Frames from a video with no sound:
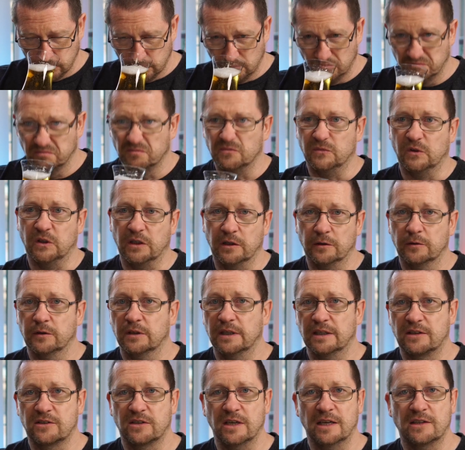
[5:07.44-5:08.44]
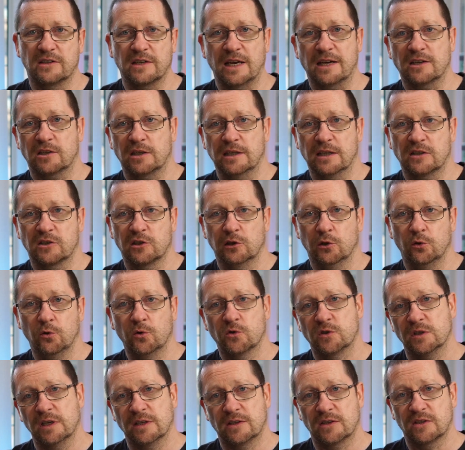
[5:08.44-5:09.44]
No, it's
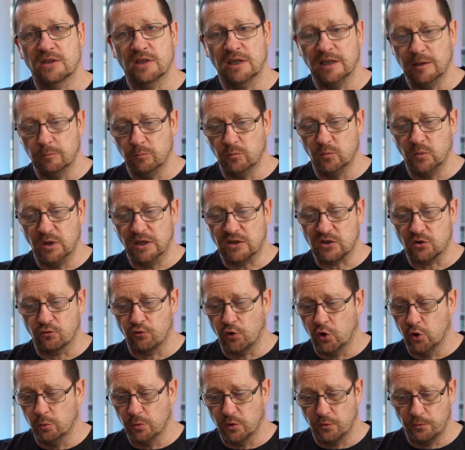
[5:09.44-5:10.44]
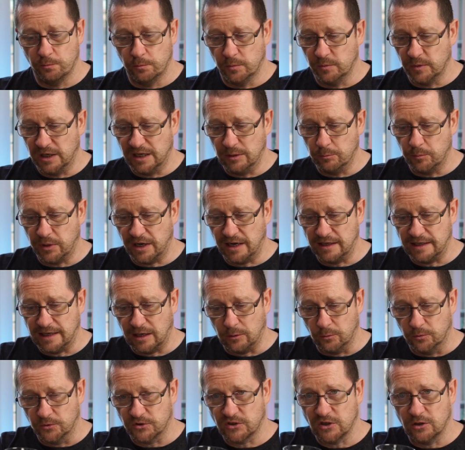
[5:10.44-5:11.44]
losing its aroma by
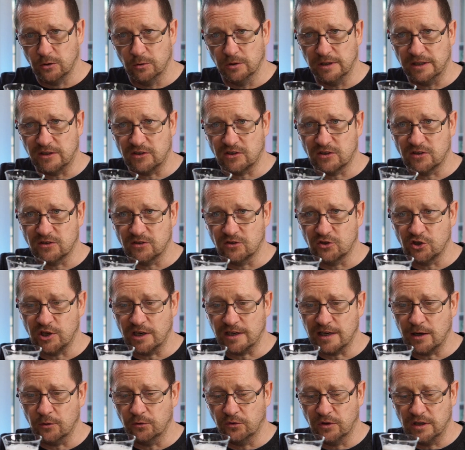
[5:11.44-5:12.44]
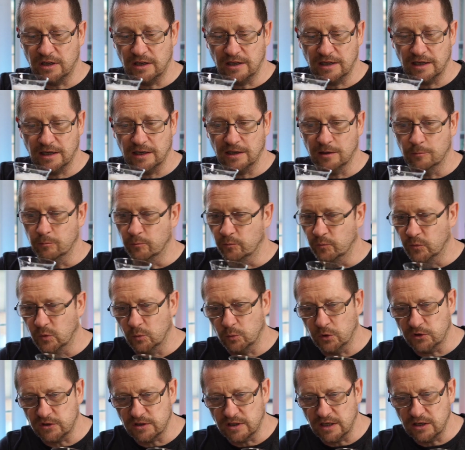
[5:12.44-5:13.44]
now. So let's check out the
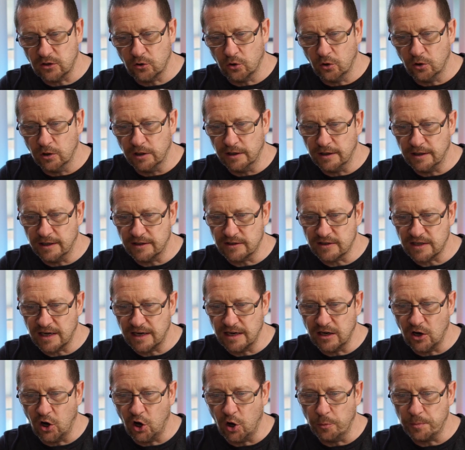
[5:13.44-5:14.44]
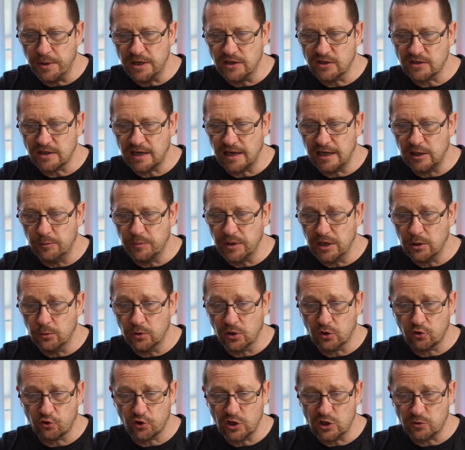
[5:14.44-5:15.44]
what do they call it? It's a hoppy style beer with
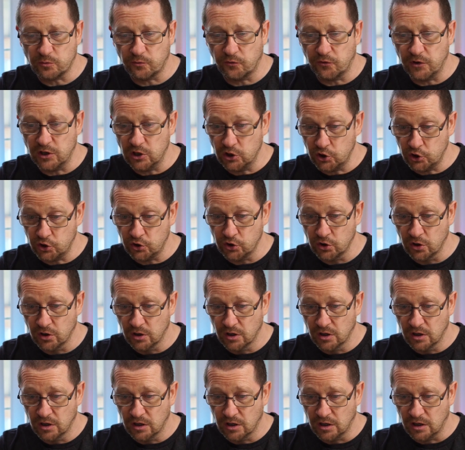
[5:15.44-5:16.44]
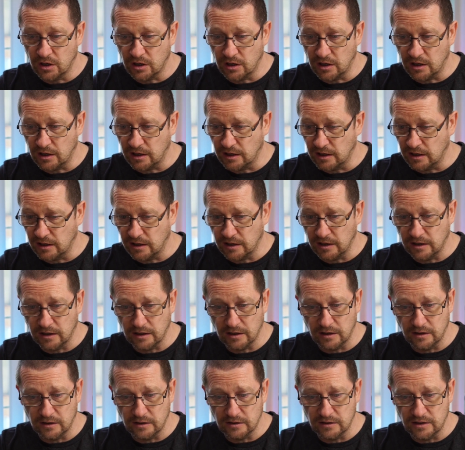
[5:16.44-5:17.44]
a crisp finish.
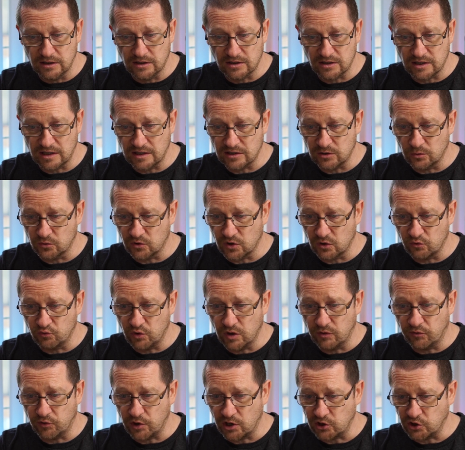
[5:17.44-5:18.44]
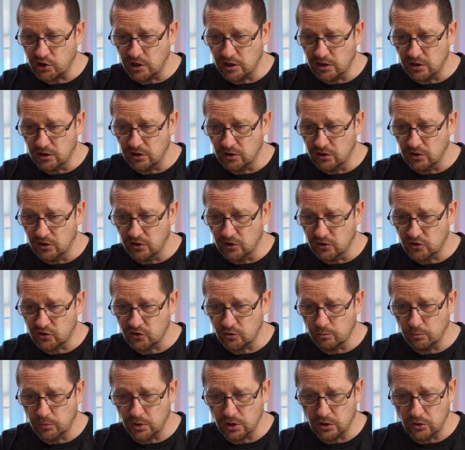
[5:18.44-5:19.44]
and it says it was a refreshing
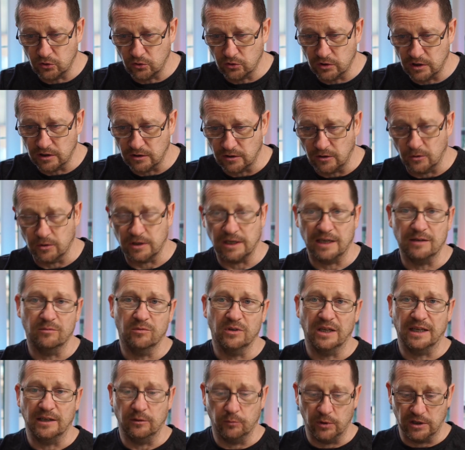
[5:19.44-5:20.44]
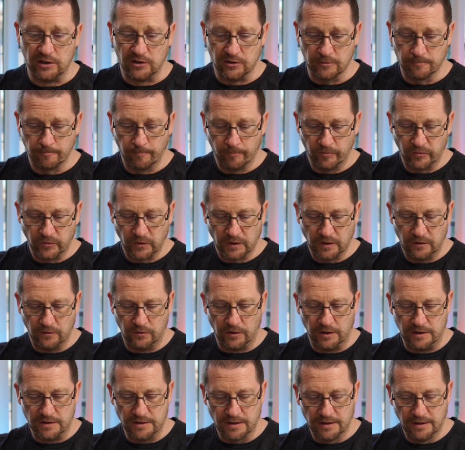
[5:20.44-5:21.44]
something or other. Okay, anyways,
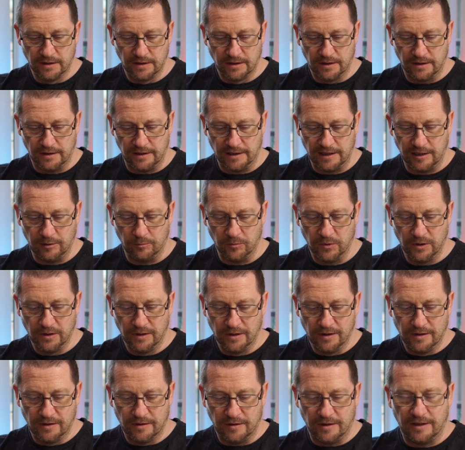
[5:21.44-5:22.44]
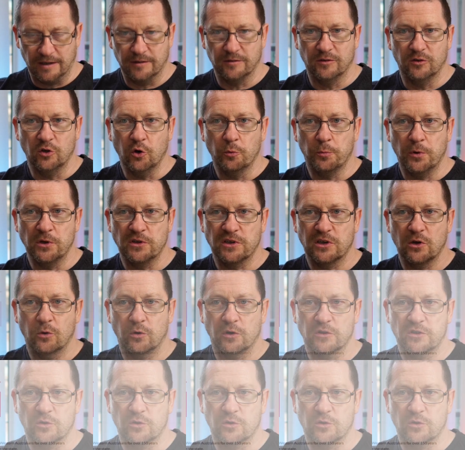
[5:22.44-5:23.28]
right. No point in going onto